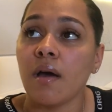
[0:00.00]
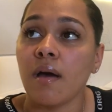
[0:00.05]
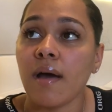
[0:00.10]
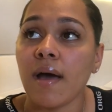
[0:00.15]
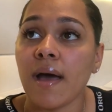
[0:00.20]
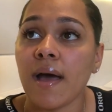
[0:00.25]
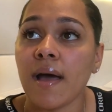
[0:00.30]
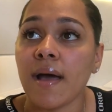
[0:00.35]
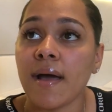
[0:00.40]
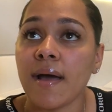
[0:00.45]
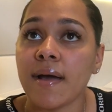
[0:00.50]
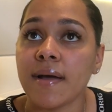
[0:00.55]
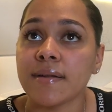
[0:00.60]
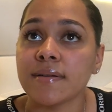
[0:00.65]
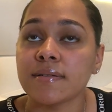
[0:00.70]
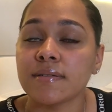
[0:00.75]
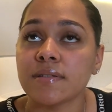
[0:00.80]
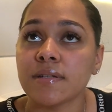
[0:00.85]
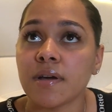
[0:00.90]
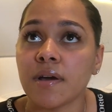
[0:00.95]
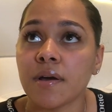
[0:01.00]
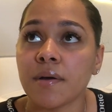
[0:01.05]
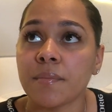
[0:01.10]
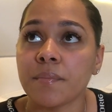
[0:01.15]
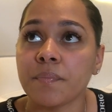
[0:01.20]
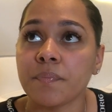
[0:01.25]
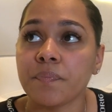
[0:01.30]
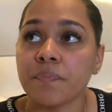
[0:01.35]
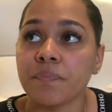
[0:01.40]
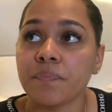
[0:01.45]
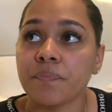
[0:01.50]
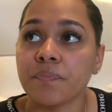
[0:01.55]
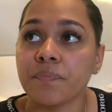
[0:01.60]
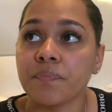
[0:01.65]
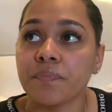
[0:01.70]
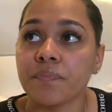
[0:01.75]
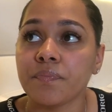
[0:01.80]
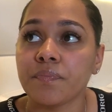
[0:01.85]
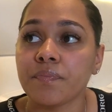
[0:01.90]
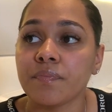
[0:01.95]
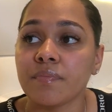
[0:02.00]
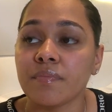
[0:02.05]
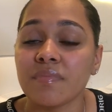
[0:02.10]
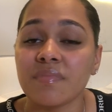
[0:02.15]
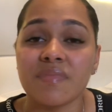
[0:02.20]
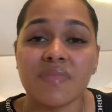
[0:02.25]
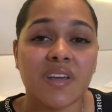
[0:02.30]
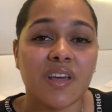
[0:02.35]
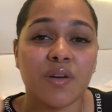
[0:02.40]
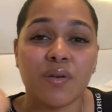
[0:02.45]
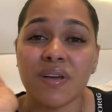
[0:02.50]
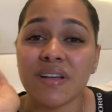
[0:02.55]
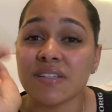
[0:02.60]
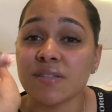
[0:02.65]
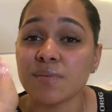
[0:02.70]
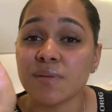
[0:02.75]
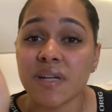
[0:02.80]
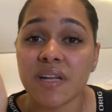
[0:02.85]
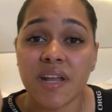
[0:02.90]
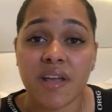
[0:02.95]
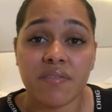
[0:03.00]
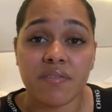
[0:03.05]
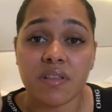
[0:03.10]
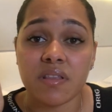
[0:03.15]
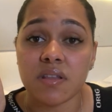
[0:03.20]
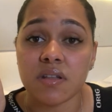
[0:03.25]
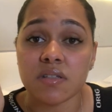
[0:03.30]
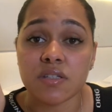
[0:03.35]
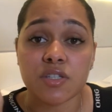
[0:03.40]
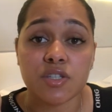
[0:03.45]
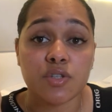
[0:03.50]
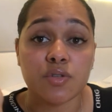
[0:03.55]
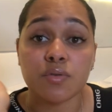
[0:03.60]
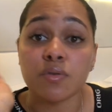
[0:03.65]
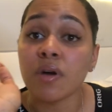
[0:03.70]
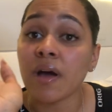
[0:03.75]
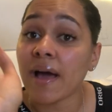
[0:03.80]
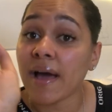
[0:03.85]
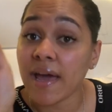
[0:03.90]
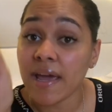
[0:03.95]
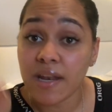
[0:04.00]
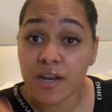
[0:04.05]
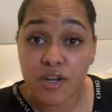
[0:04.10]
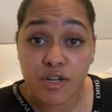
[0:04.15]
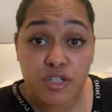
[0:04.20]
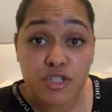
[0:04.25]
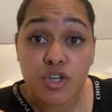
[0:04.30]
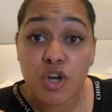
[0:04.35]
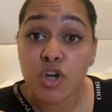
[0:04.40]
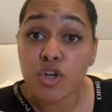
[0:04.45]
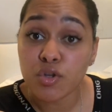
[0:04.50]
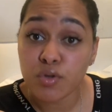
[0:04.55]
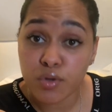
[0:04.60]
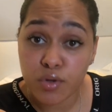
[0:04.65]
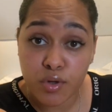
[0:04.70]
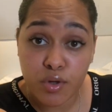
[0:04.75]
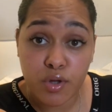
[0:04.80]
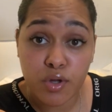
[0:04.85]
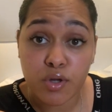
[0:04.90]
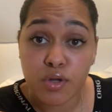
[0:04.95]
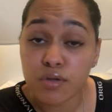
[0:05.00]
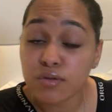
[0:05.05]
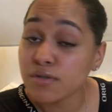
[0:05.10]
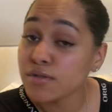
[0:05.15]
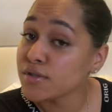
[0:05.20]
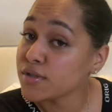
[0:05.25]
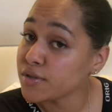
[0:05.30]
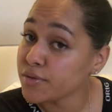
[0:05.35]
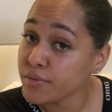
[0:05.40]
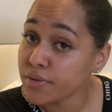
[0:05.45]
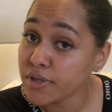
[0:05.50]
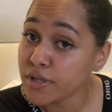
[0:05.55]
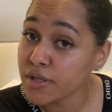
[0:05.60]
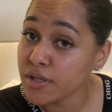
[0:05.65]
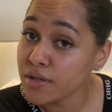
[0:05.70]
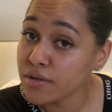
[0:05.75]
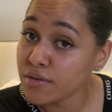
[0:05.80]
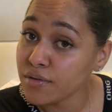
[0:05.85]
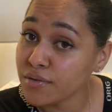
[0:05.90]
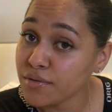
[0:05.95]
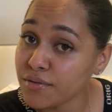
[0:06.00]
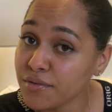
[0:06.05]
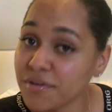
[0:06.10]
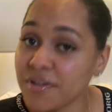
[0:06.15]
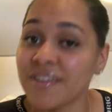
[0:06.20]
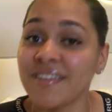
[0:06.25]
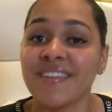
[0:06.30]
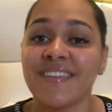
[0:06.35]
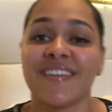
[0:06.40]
And it'll explain everything to you. I learned on Google, so can you.